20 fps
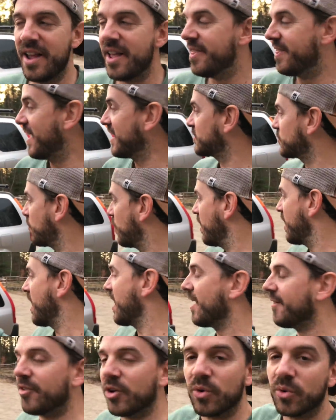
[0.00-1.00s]
That's why I
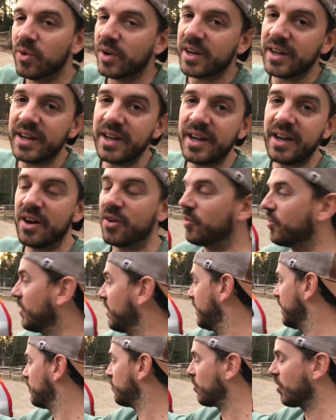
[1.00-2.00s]
have a really,
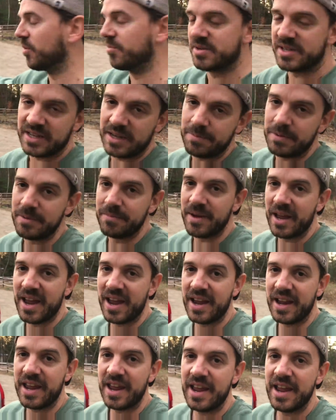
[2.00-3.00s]
really warm sleeping
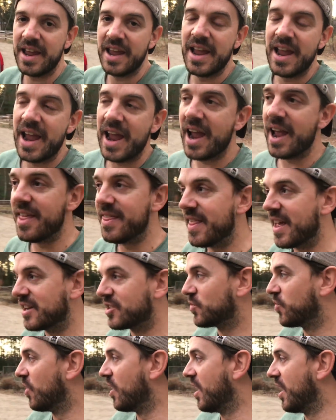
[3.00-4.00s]
bag. And
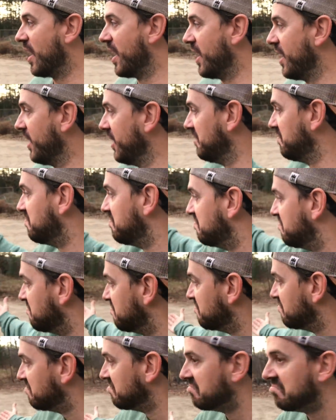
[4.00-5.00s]
that's why,
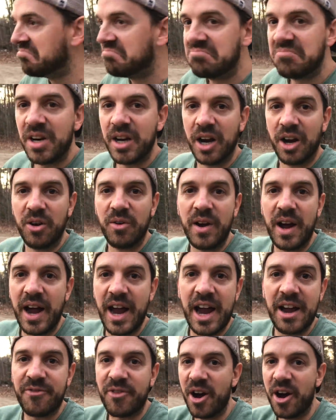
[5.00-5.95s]
you know, I have